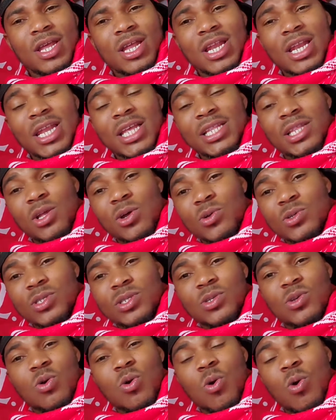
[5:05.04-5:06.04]
Let
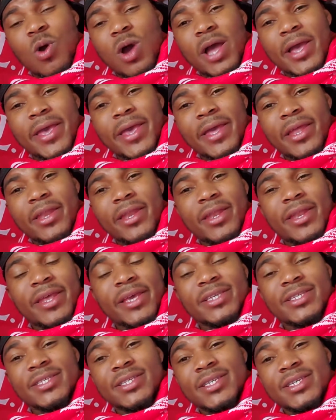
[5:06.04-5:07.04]
us go again
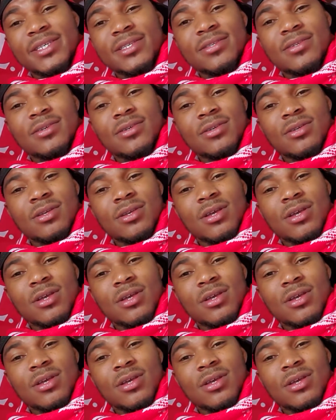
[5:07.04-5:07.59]
next season.